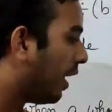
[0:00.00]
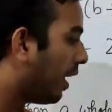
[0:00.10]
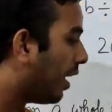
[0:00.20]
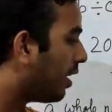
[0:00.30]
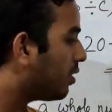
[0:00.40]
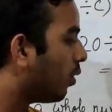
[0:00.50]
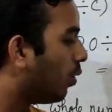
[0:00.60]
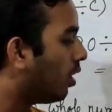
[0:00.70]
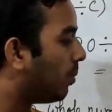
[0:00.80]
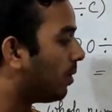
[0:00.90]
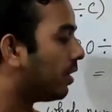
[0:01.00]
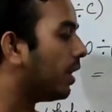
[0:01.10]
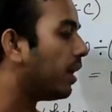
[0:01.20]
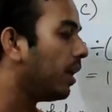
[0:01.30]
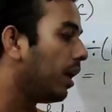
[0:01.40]
a is a whole number,
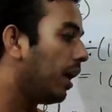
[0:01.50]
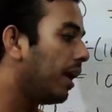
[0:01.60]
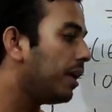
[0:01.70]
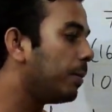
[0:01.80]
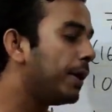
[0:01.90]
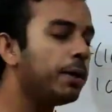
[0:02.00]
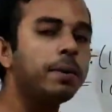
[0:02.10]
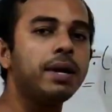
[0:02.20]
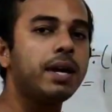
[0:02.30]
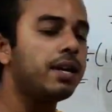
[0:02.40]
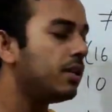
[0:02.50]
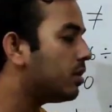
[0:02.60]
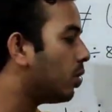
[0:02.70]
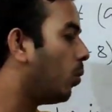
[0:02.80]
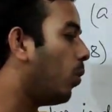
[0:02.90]
then a divided by a
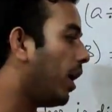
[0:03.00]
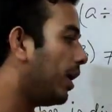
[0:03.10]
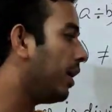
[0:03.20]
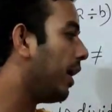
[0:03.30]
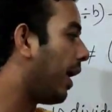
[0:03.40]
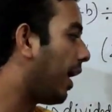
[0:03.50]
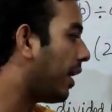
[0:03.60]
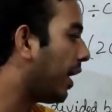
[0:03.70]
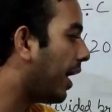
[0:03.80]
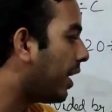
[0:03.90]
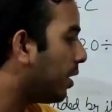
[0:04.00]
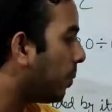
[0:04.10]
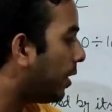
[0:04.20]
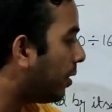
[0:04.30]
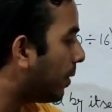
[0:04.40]
is 1 and a
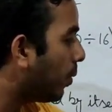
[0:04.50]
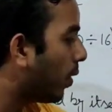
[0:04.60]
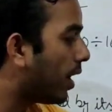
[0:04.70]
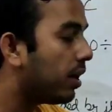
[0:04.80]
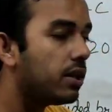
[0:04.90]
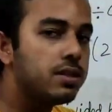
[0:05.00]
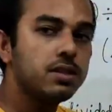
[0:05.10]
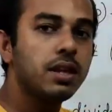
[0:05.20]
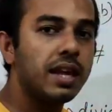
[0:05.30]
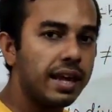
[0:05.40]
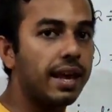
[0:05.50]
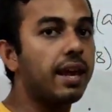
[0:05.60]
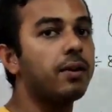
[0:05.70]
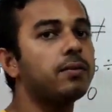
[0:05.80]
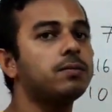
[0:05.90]
divided by 1 is a.